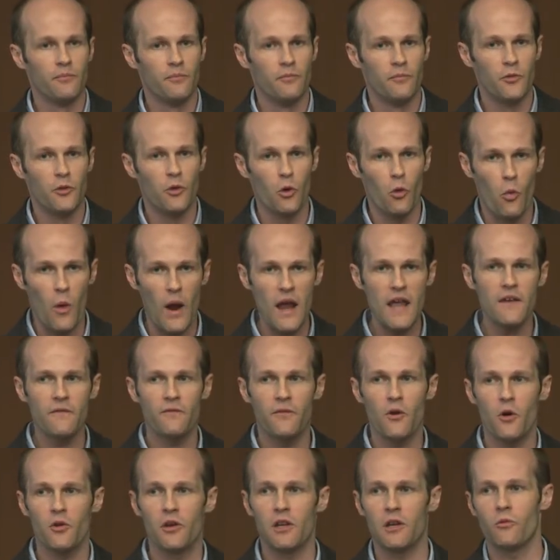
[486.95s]
The way
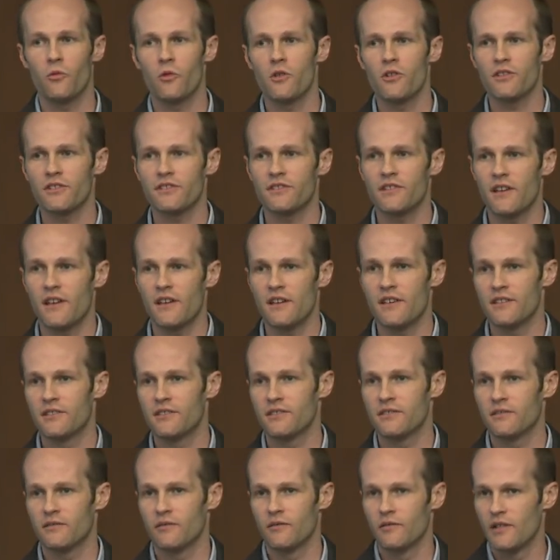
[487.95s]
voting works
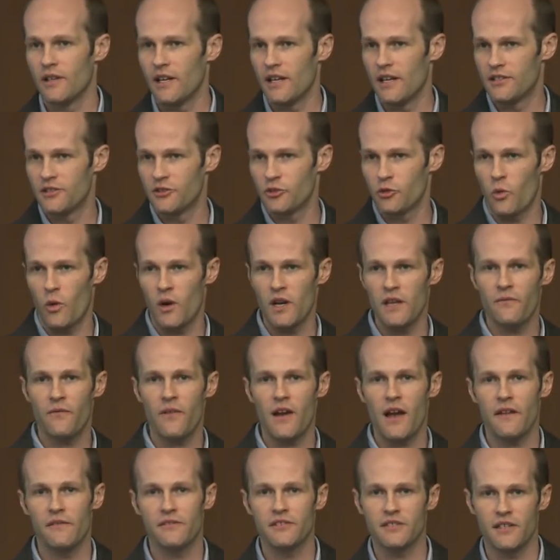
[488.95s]
is it's
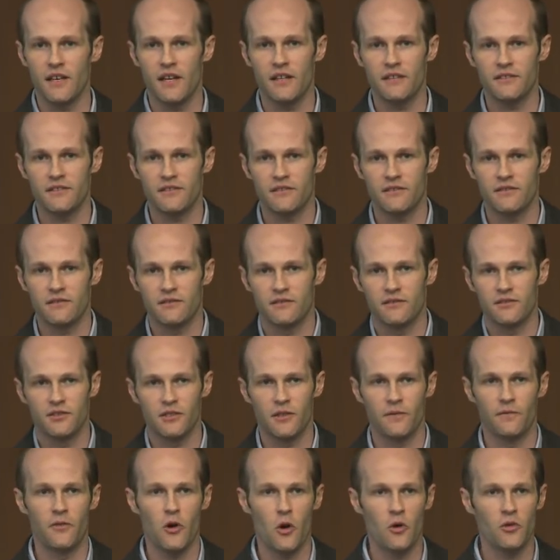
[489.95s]
25 cents
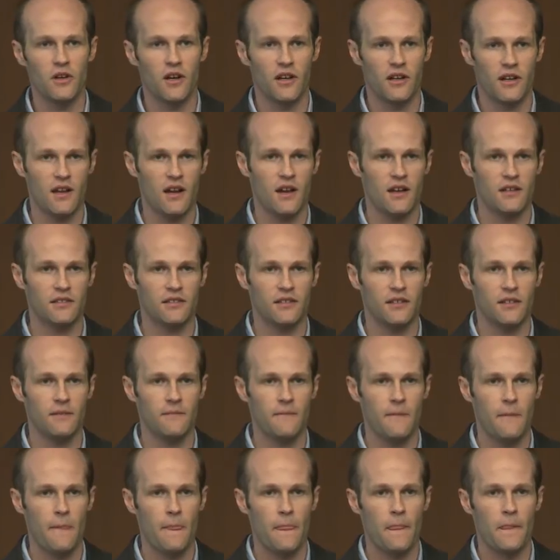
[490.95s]
to vote on content.
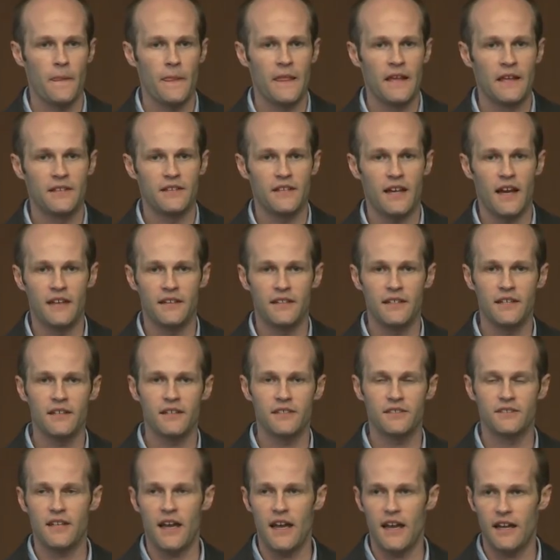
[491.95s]
The idea
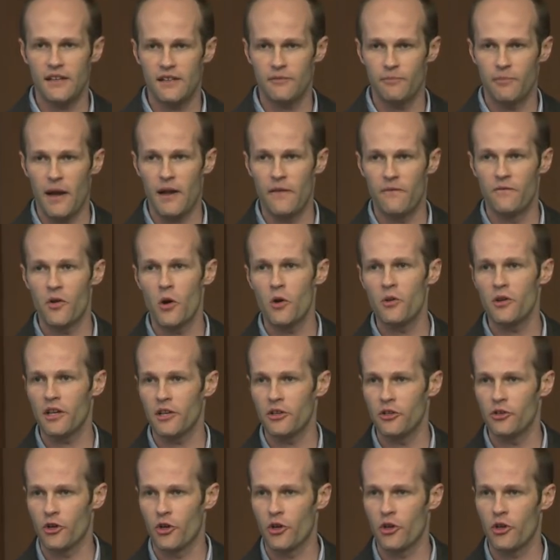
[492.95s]
is that by voting,
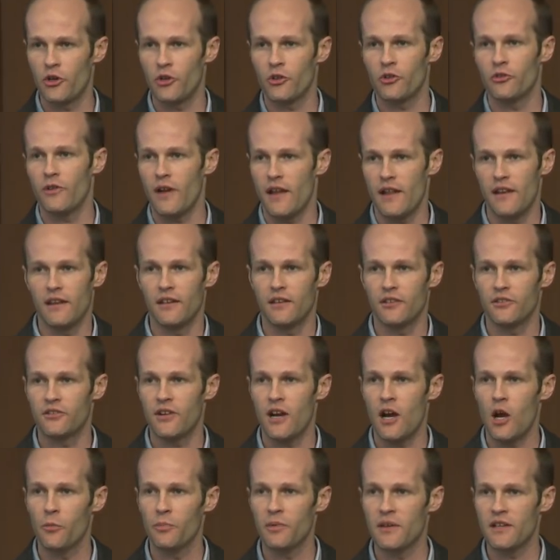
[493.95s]
you're curating. You're
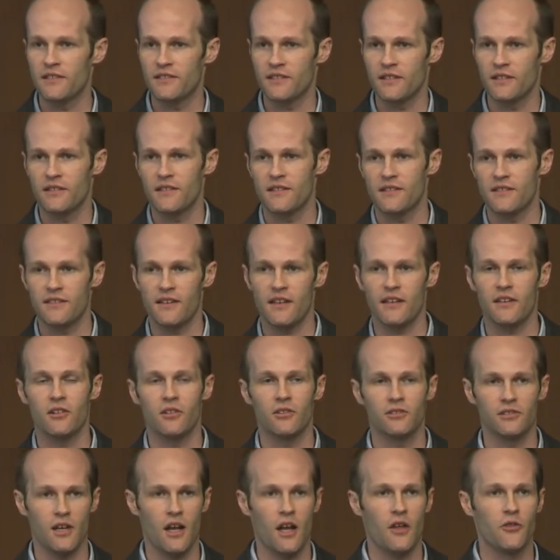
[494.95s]
helping send a
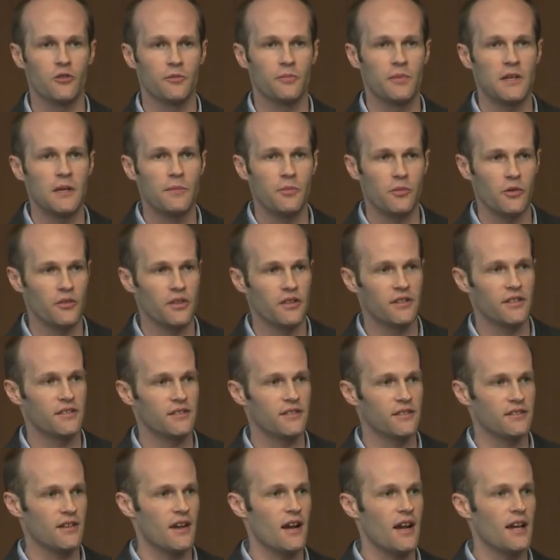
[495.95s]
signal to other people that this
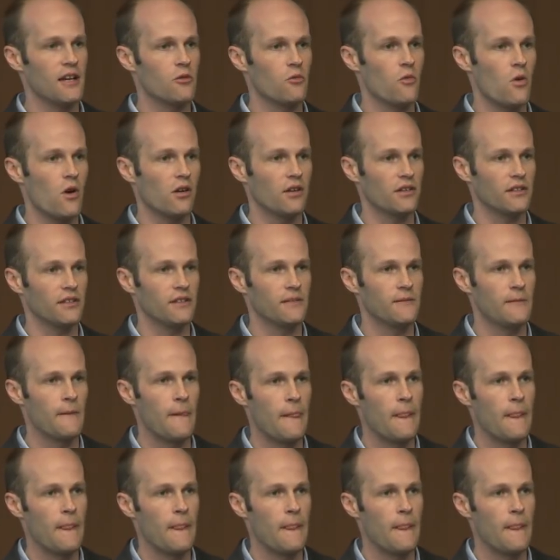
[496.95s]
is high quality.